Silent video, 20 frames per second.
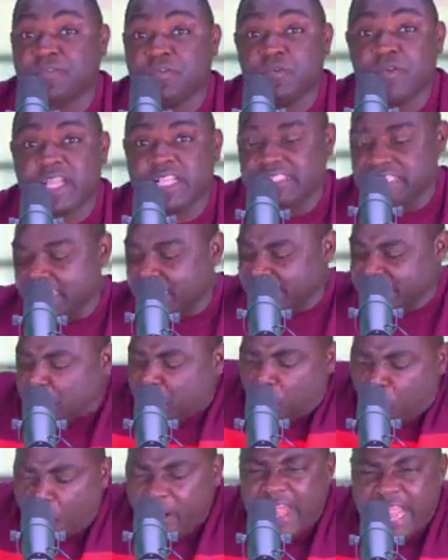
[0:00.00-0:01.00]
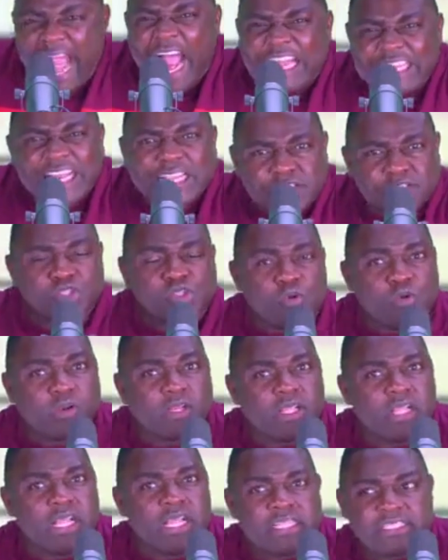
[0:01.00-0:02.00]
during the past 4 years.
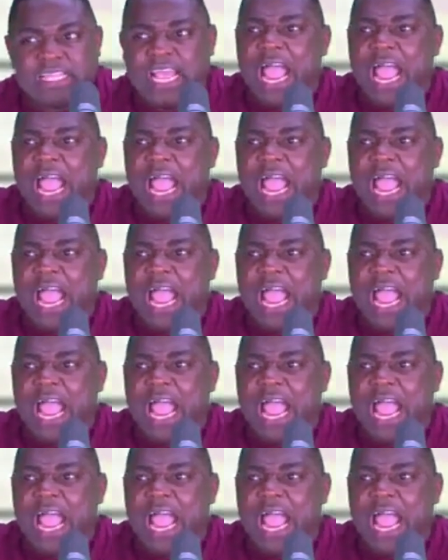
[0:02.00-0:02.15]
Into